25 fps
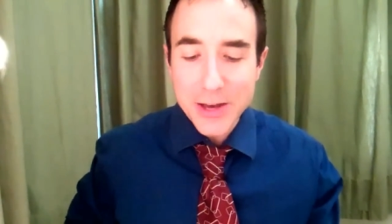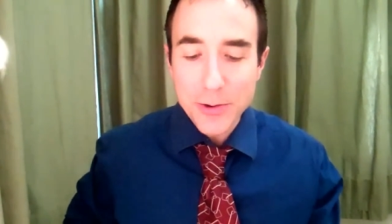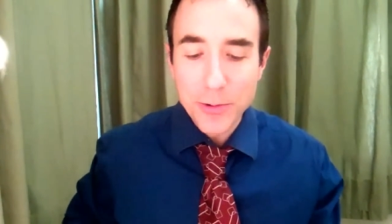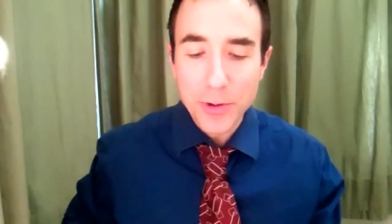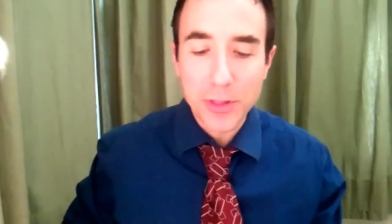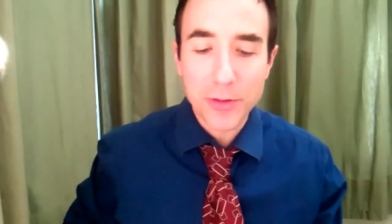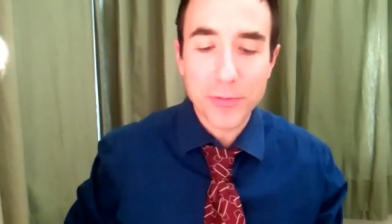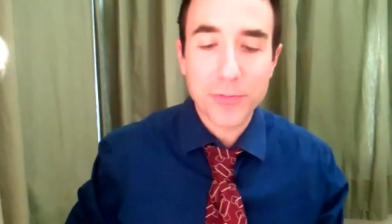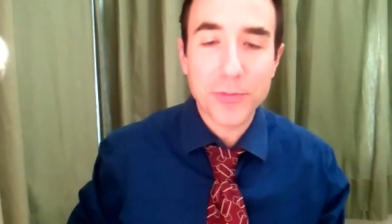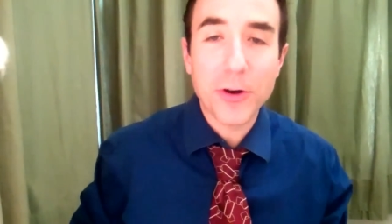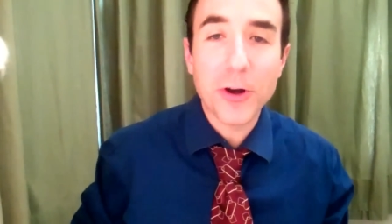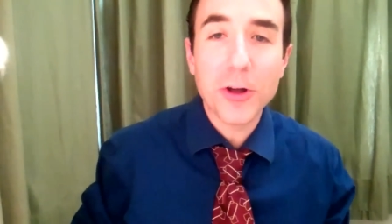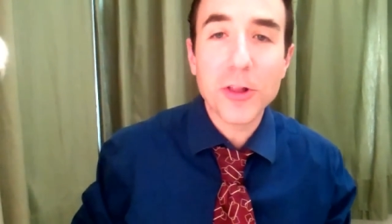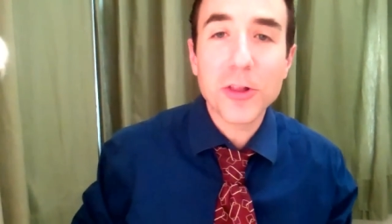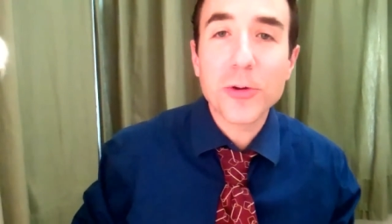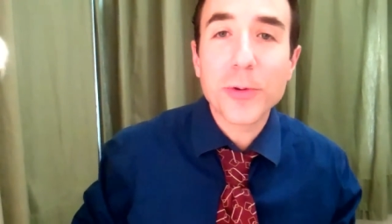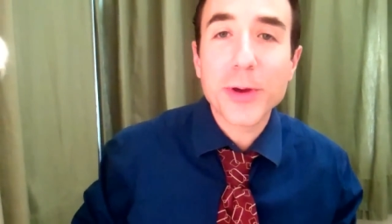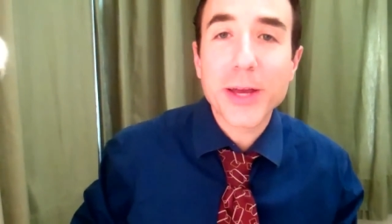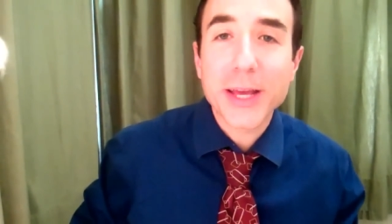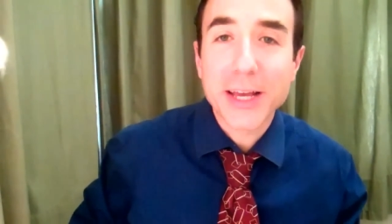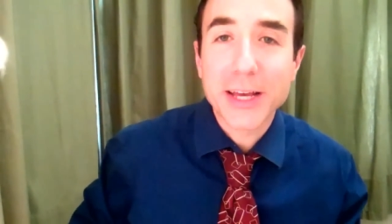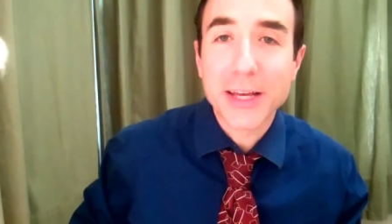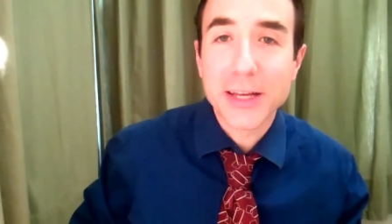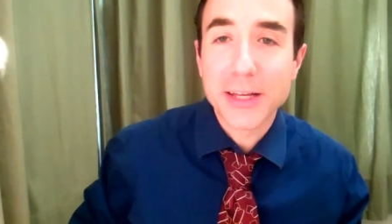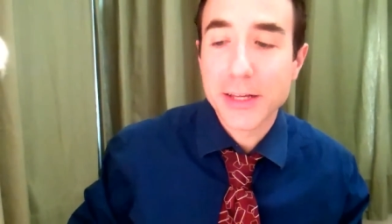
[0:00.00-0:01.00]
Well, the
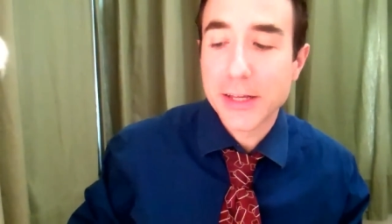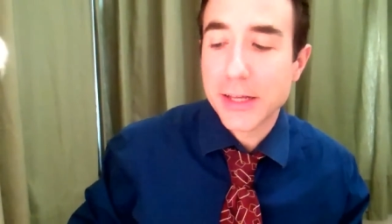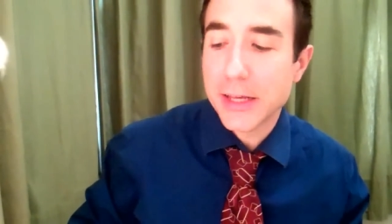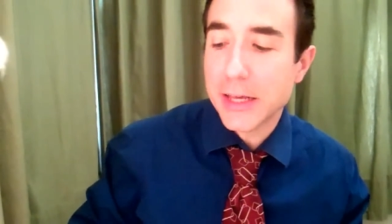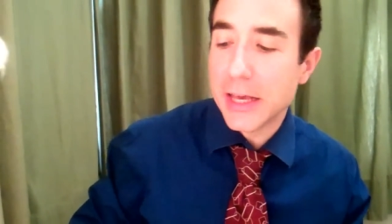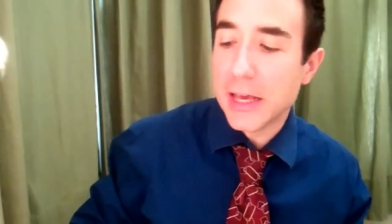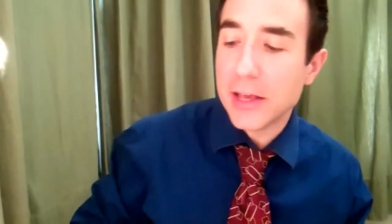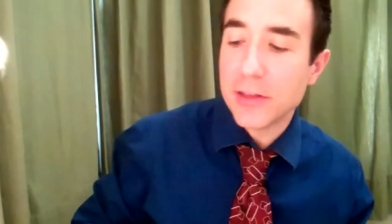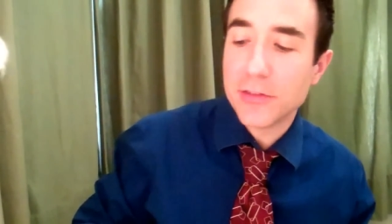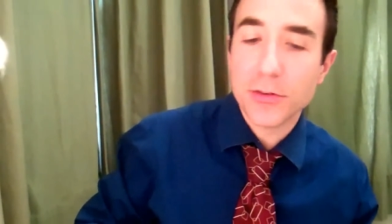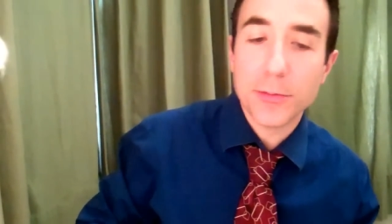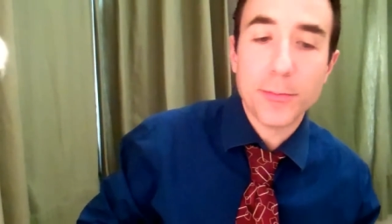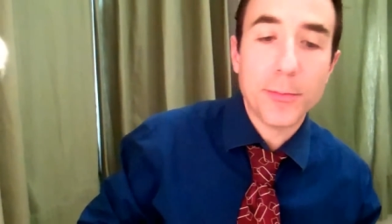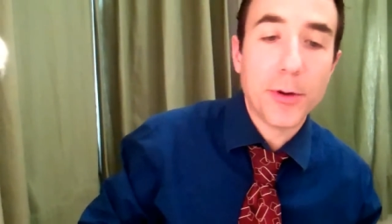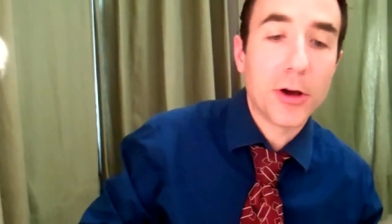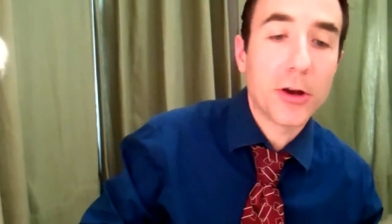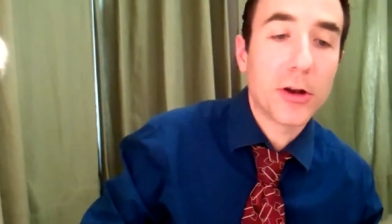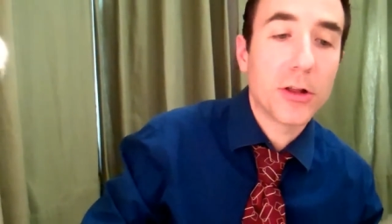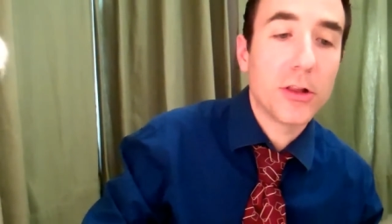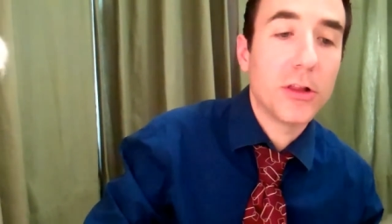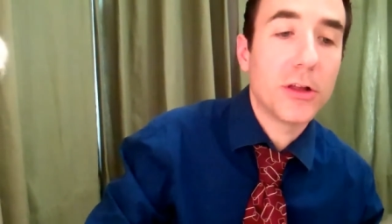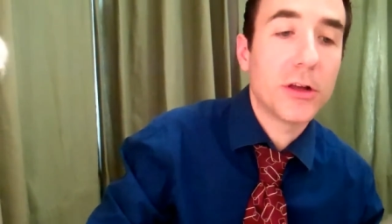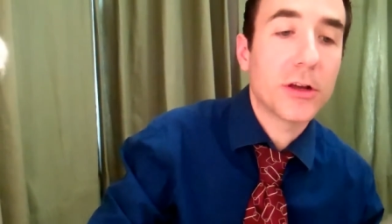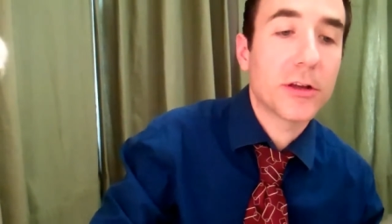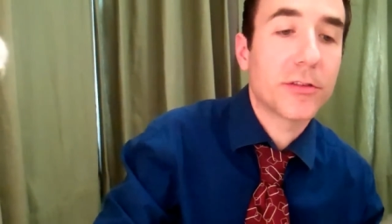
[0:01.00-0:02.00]
following is a
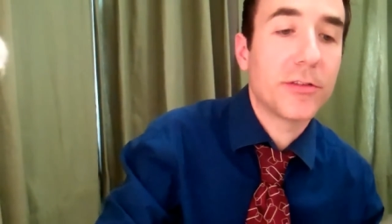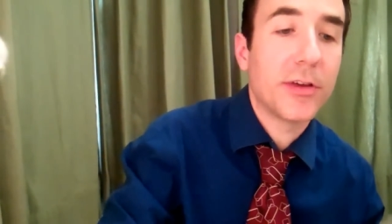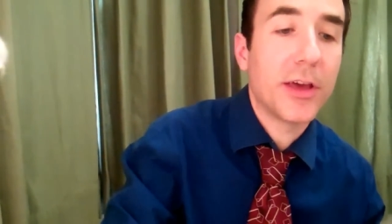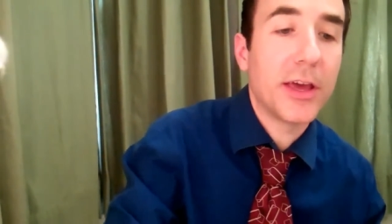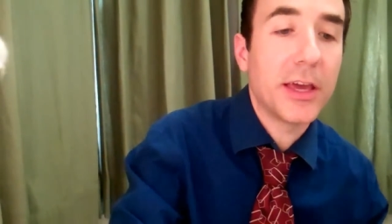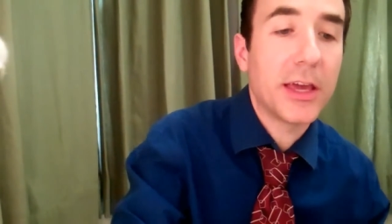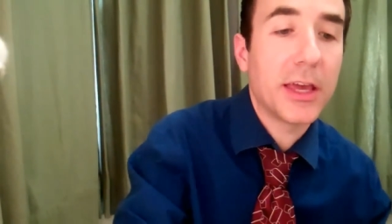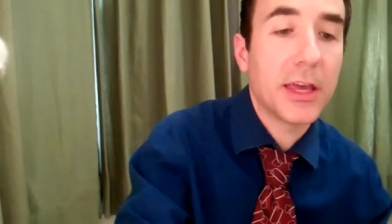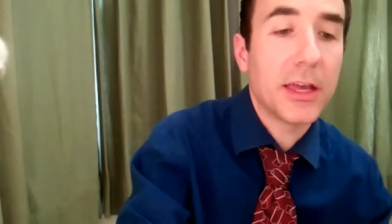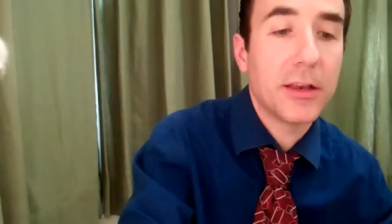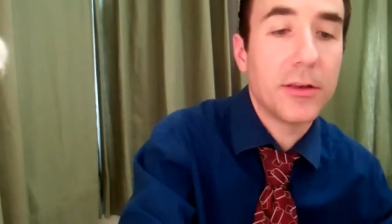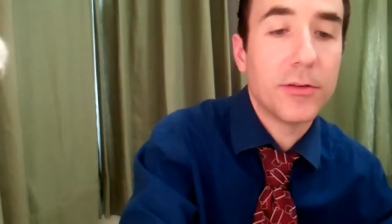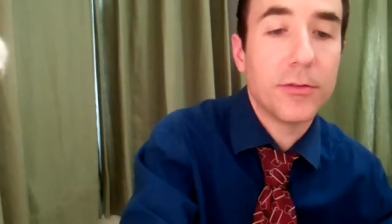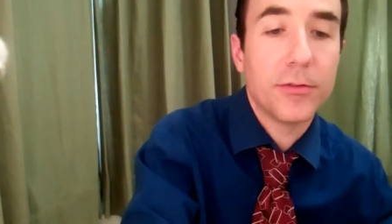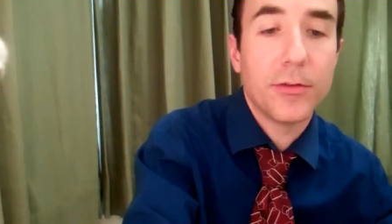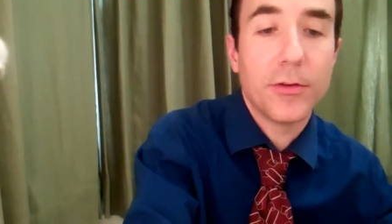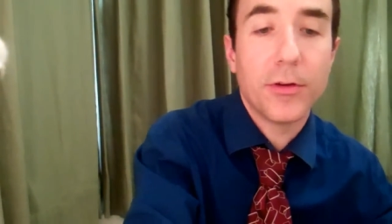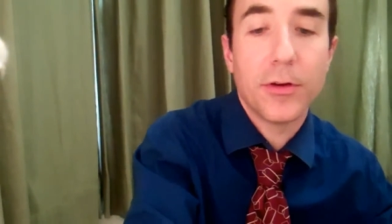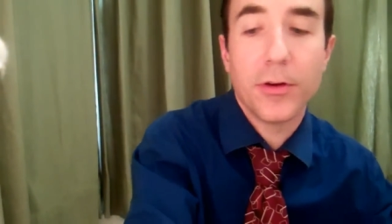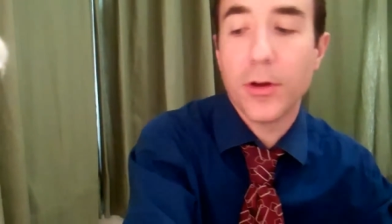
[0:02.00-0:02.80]
monologue taken